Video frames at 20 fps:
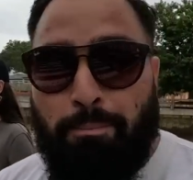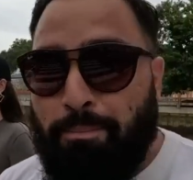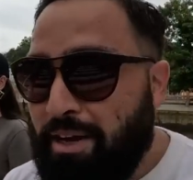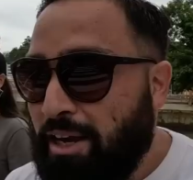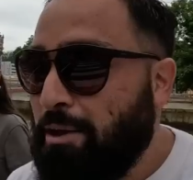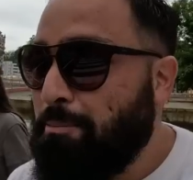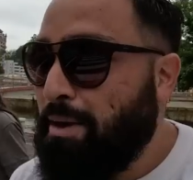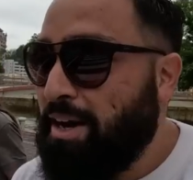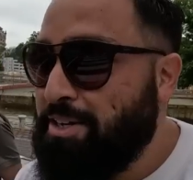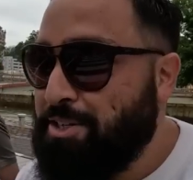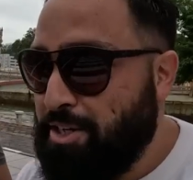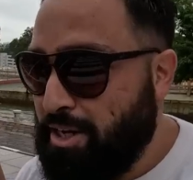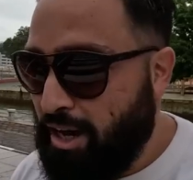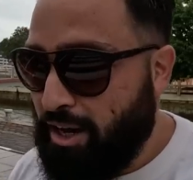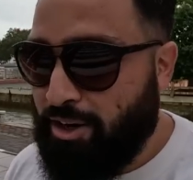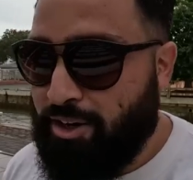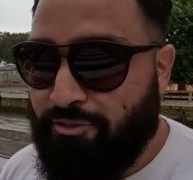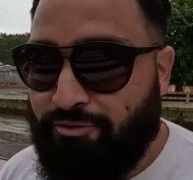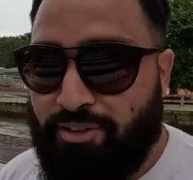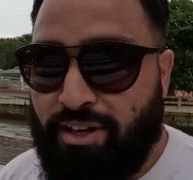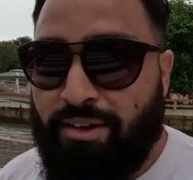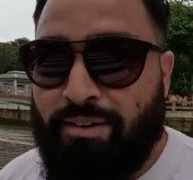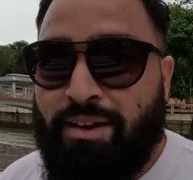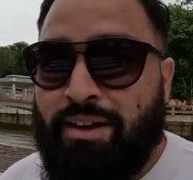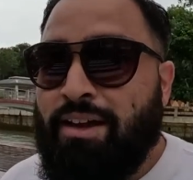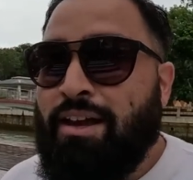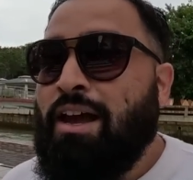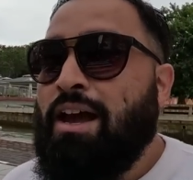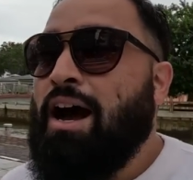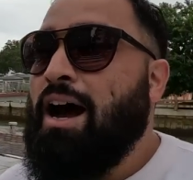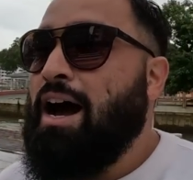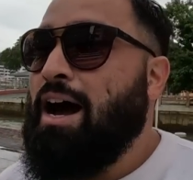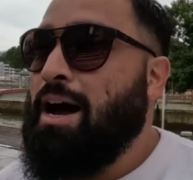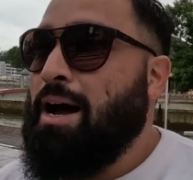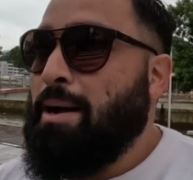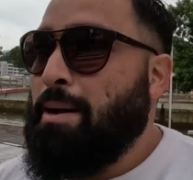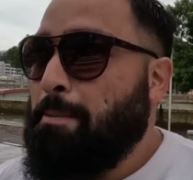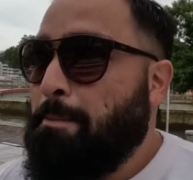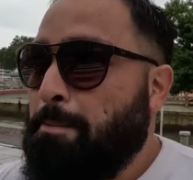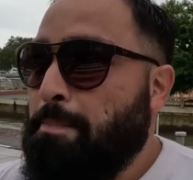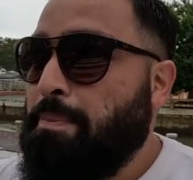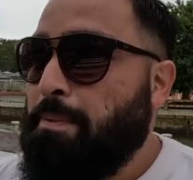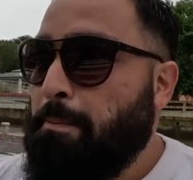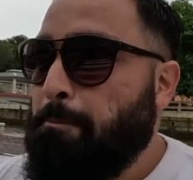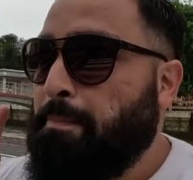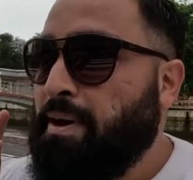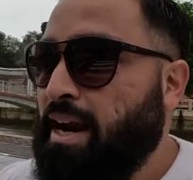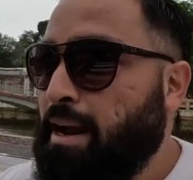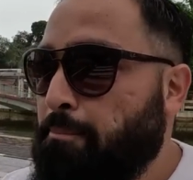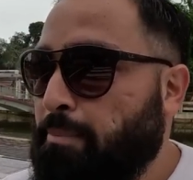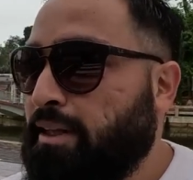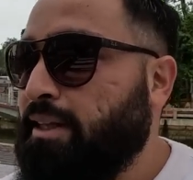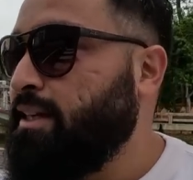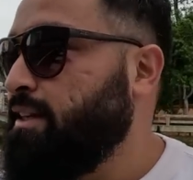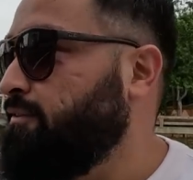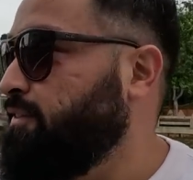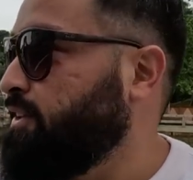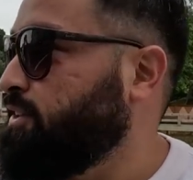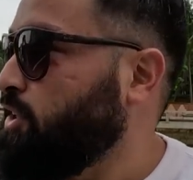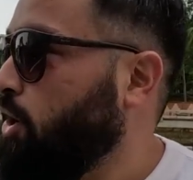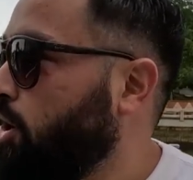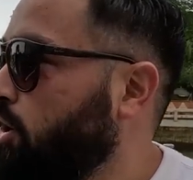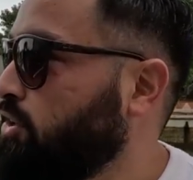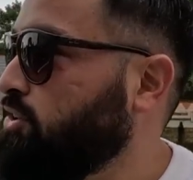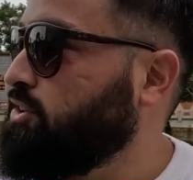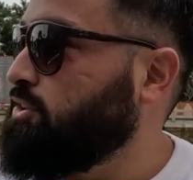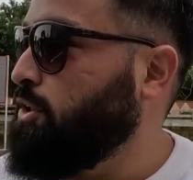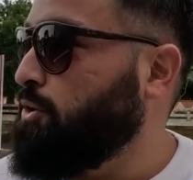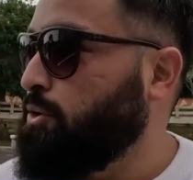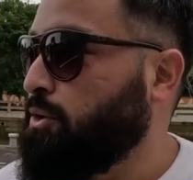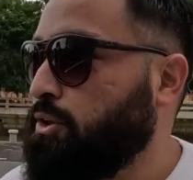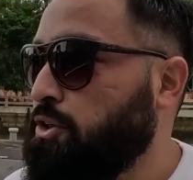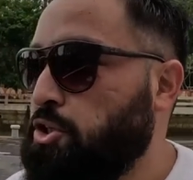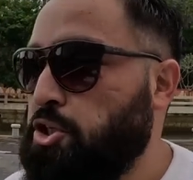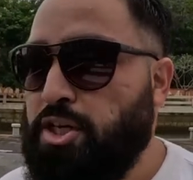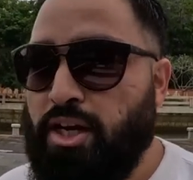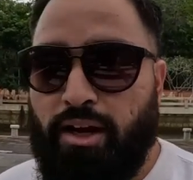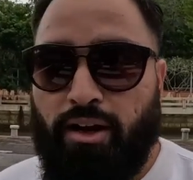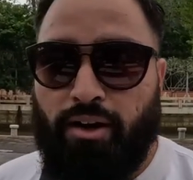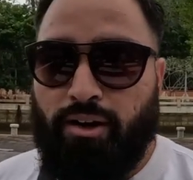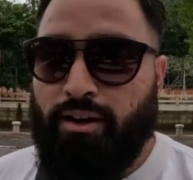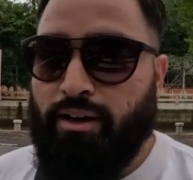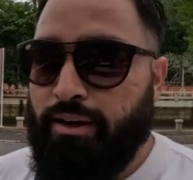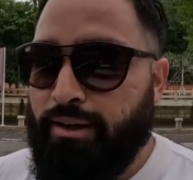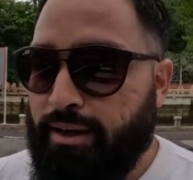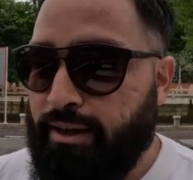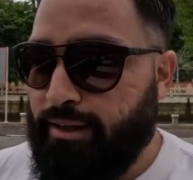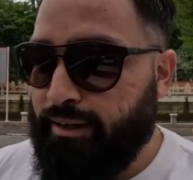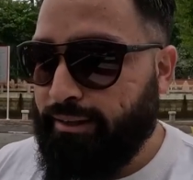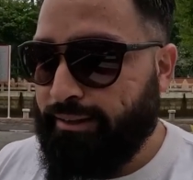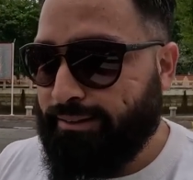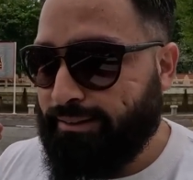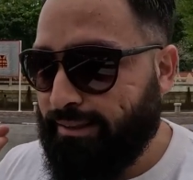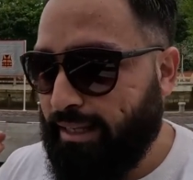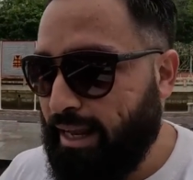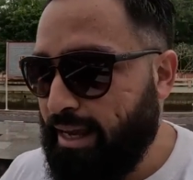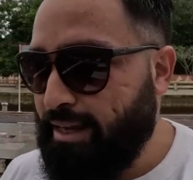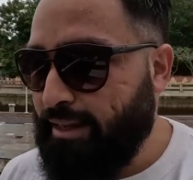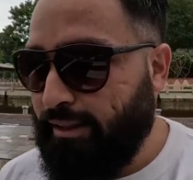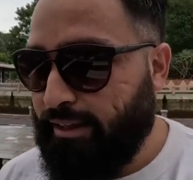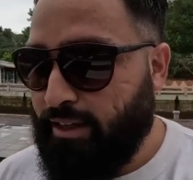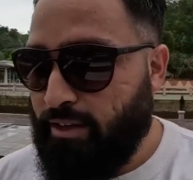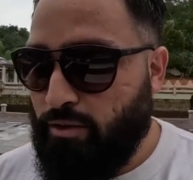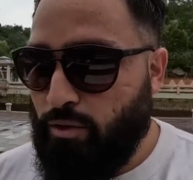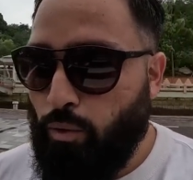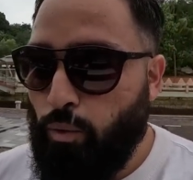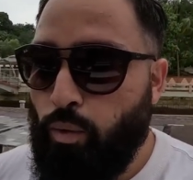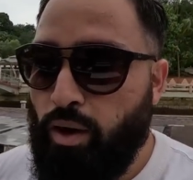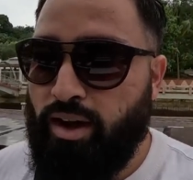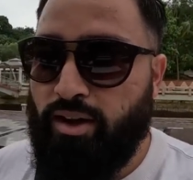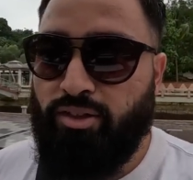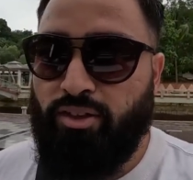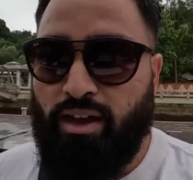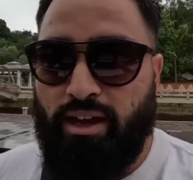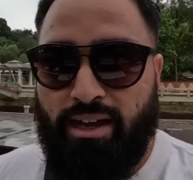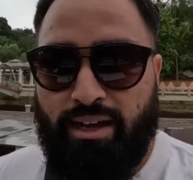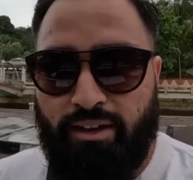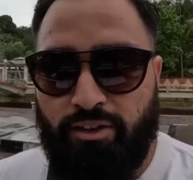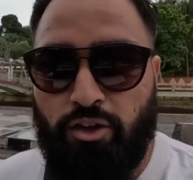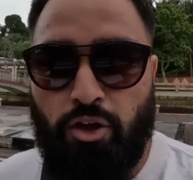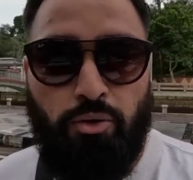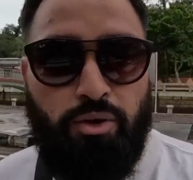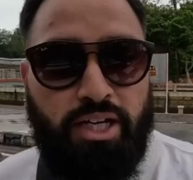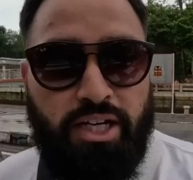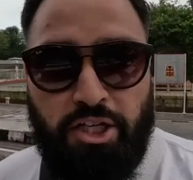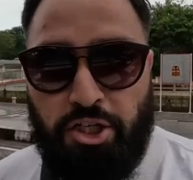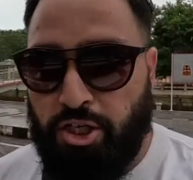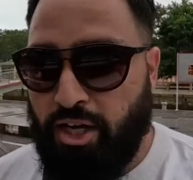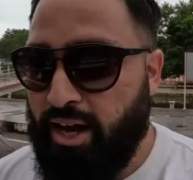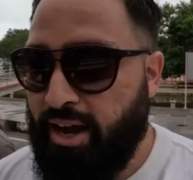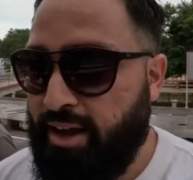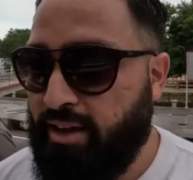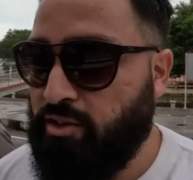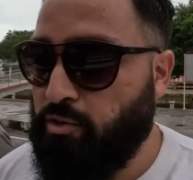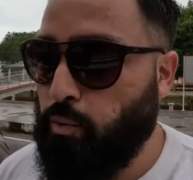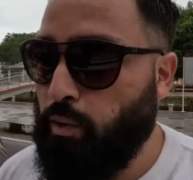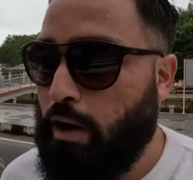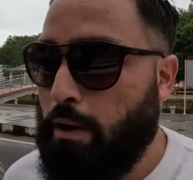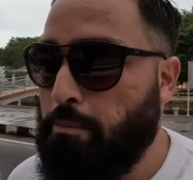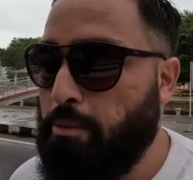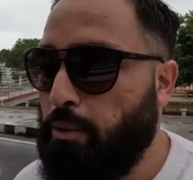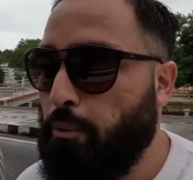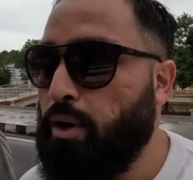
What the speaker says: big on my geography. But I believe it's also shared slightly with Indonesia as well.